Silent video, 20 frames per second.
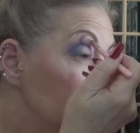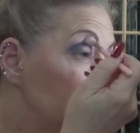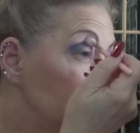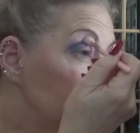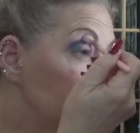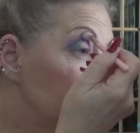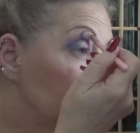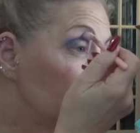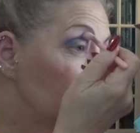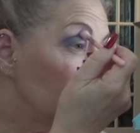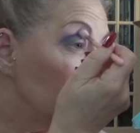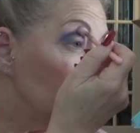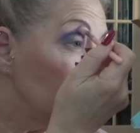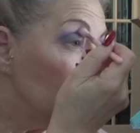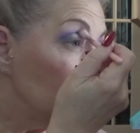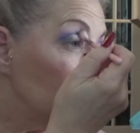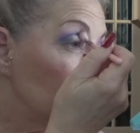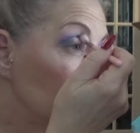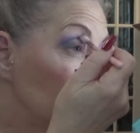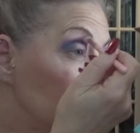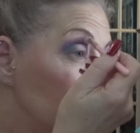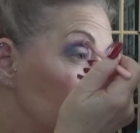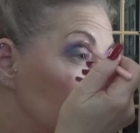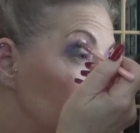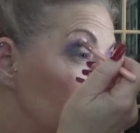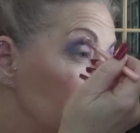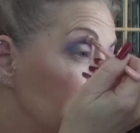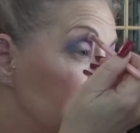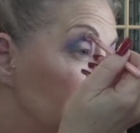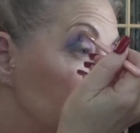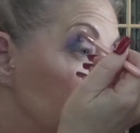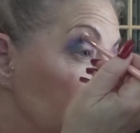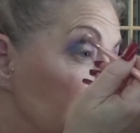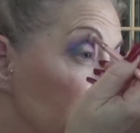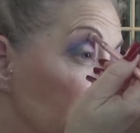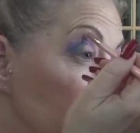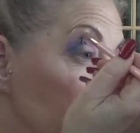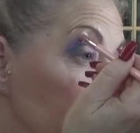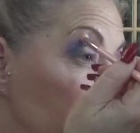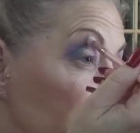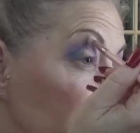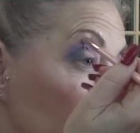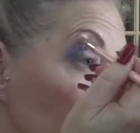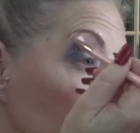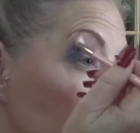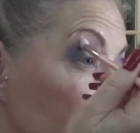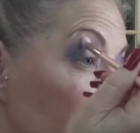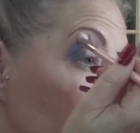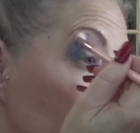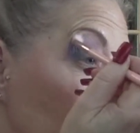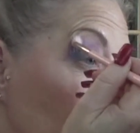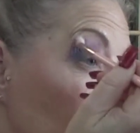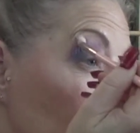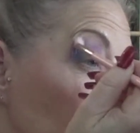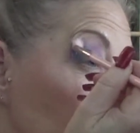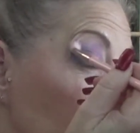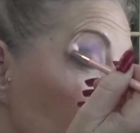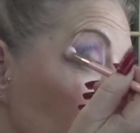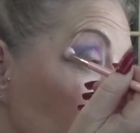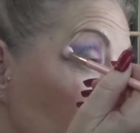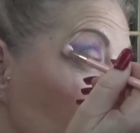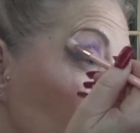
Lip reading: so it's going to be without.